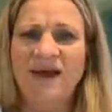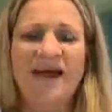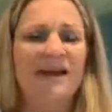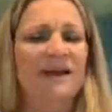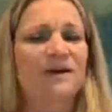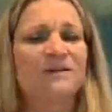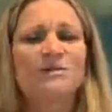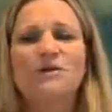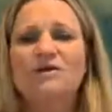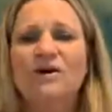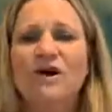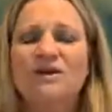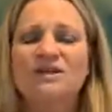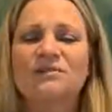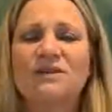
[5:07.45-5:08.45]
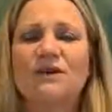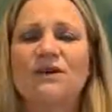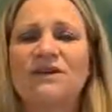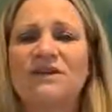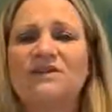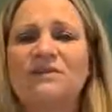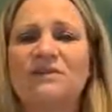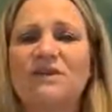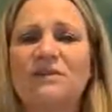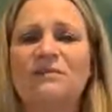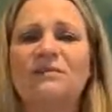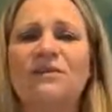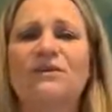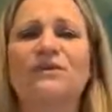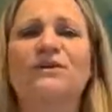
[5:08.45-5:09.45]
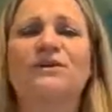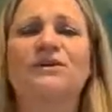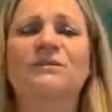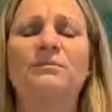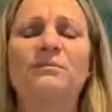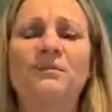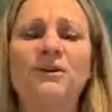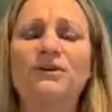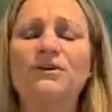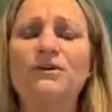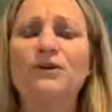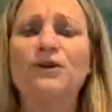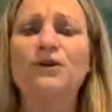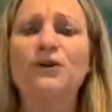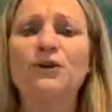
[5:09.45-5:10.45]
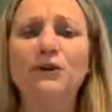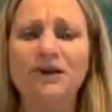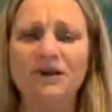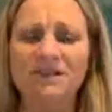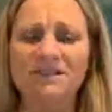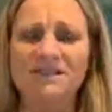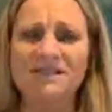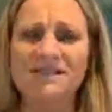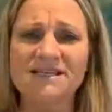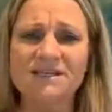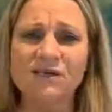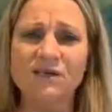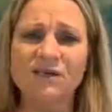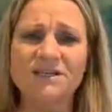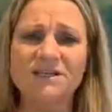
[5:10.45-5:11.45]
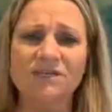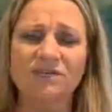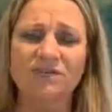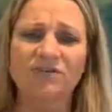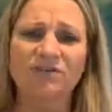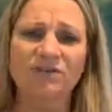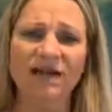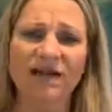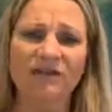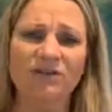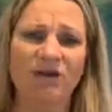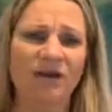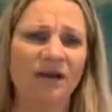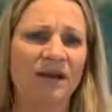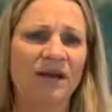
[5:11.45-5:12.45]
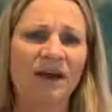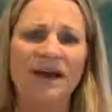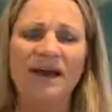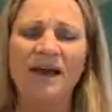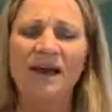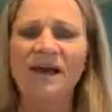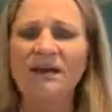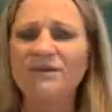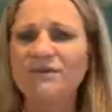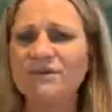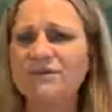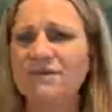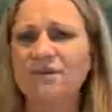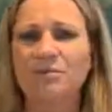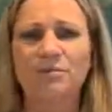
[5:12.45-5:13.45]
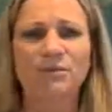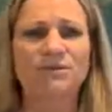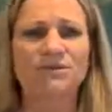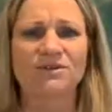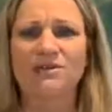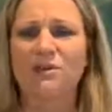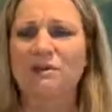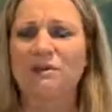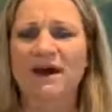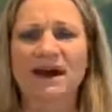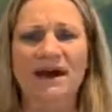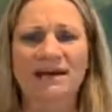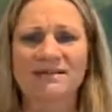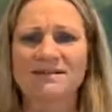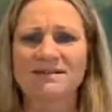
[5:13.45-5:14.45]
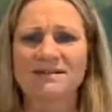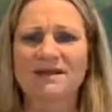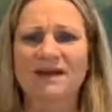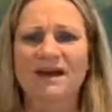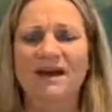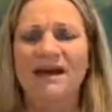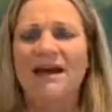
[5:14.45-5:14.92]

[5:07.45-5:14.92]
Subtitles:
And as we talked about, these are our mirror neurons. This is going to reflect on every single person we pass.